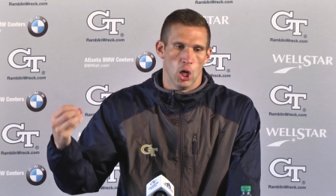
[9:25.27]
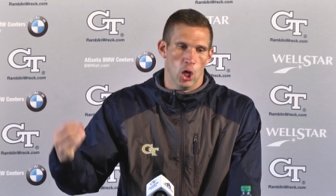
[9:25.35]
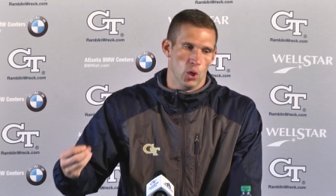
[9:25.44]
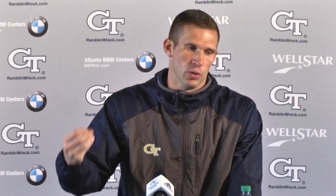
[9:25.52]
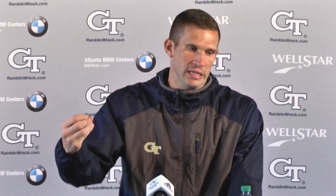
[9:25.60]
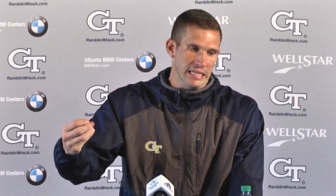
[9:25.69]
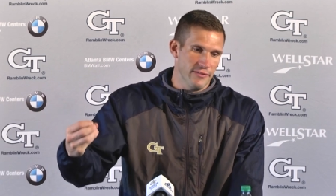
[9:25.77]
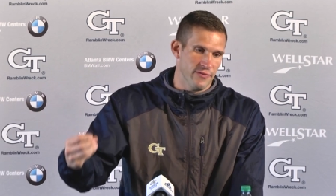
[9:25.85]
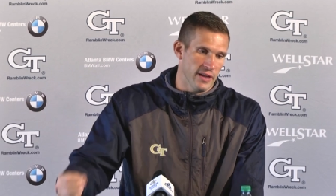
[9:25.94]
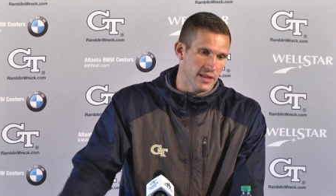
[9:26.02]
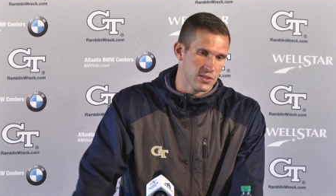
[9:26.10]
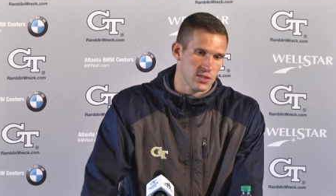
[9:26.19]
On
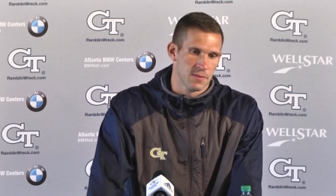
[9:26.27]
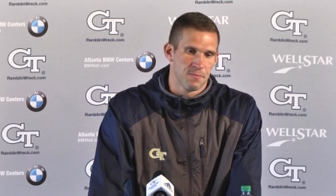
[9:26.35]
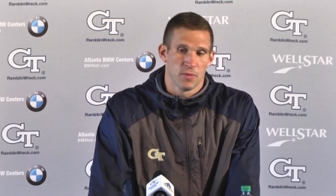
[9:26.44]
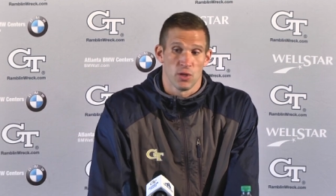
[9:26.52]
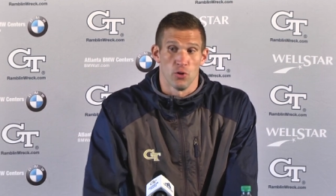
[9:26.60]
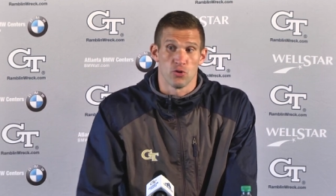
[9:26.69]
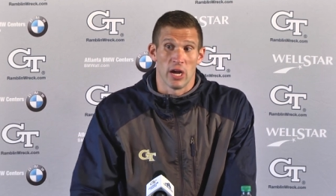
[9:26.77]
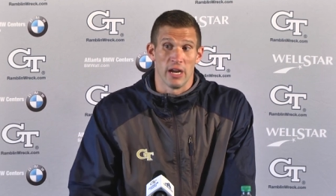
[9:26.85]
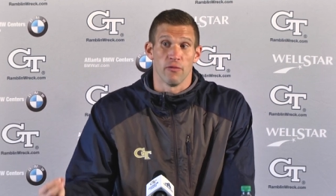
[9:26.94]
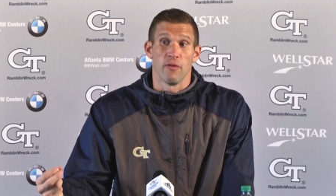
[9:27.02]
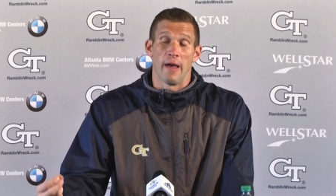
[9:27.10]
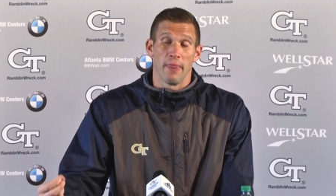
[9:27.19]
defense, you're trying
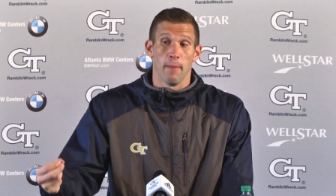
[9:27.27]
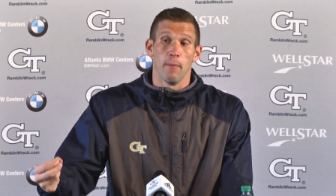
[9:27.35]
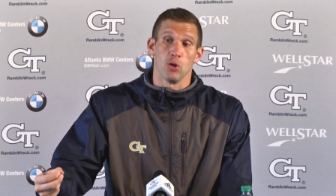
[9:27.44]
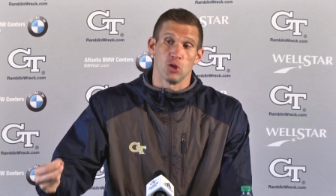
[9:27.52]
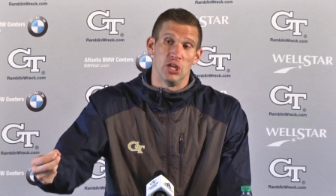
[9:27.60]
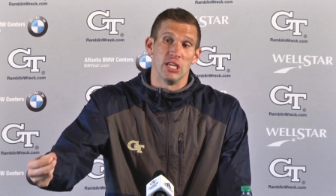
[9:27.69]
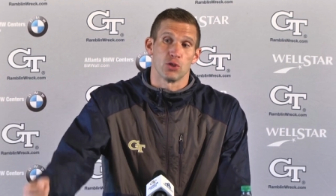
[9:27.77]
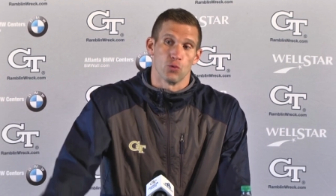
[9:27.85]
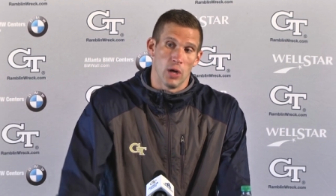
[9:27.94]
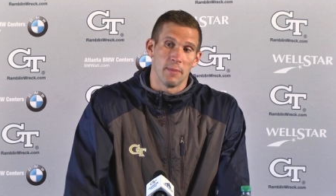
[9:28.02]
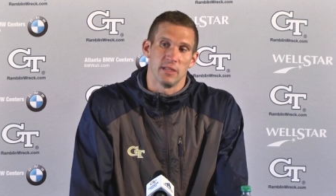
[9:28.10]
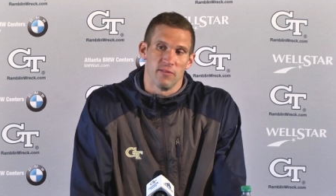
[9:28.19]
to find the most
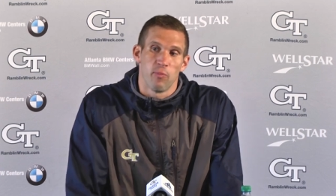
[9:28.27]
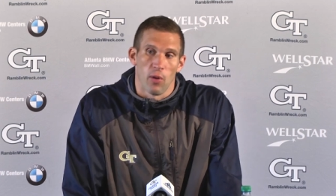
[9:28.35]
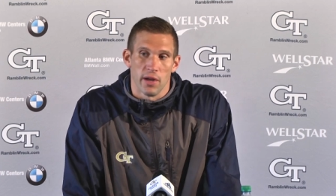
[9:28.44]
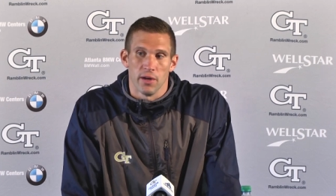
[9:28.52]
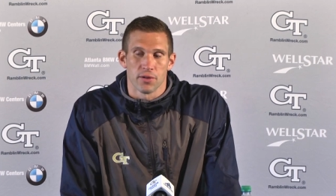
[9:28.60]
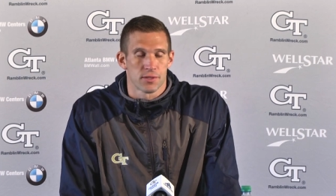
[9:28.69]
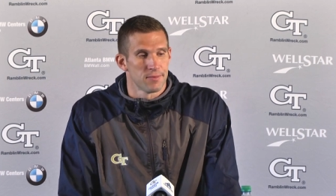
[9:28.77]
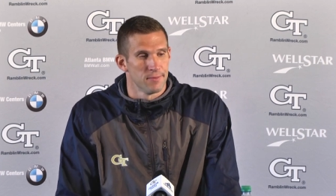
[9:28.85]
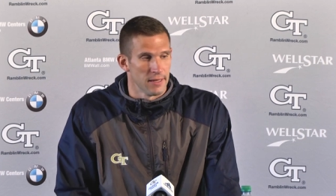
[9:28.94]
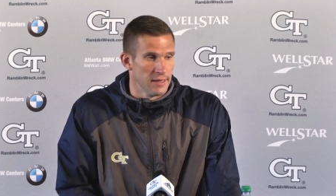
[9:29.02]
disruptive players.